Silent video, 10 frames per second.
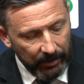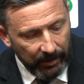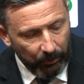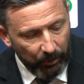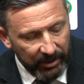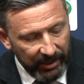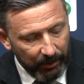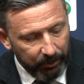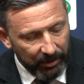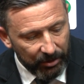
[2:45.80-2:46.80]
and we set
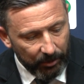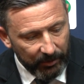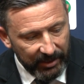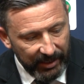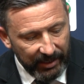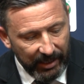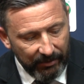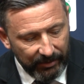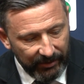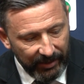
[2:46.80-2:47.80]
the players up in the second
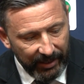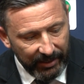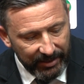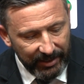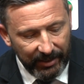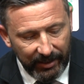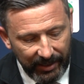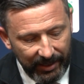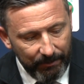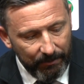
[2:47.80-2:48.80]
half to try and stay in the
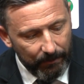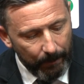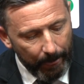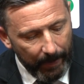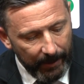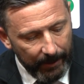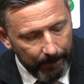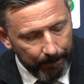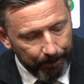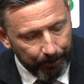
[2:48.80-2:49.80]
game,
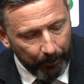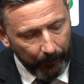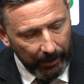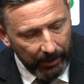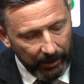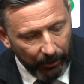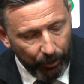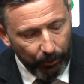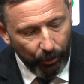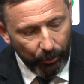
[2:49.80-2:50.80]
um, allow
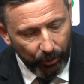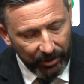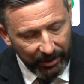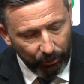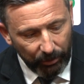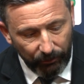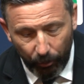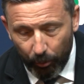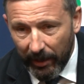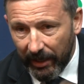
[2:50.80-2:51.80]
the ball to go to Celtic's
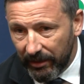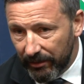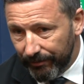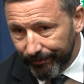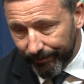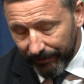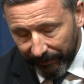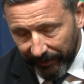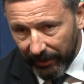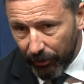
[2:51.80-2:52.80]
fullbacks,
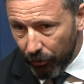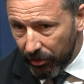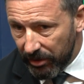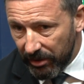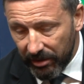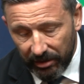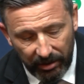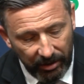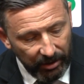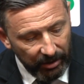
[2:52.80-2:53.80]
defend crosses
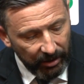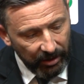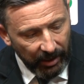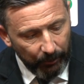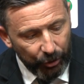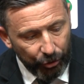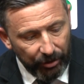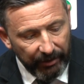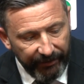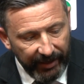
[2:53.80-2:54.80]
and we
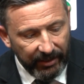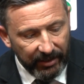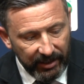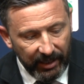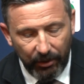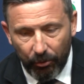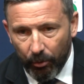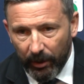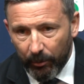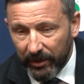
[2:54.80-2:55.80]
should defend the second
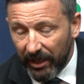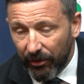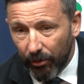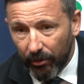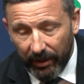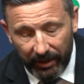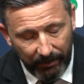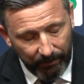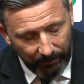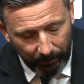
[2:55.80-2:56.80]
goal well because I thought
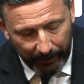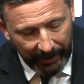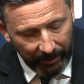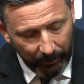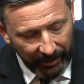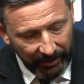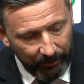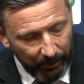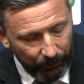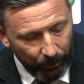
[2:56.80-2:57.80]
um, better than we
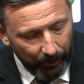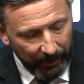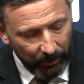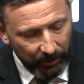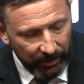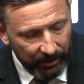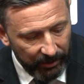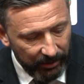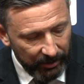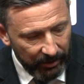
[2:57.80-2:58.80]
did before the penalty.
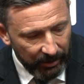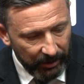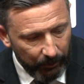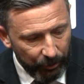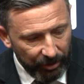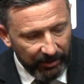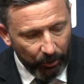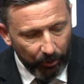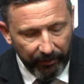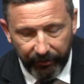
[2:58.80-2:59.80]
Um, we should
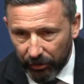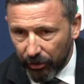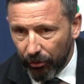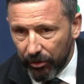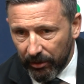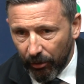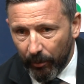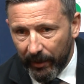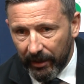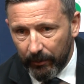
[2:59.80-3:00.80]
deal with the first cross a
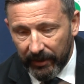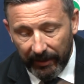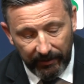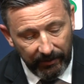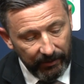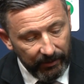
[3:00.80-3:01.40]
lot better than we did.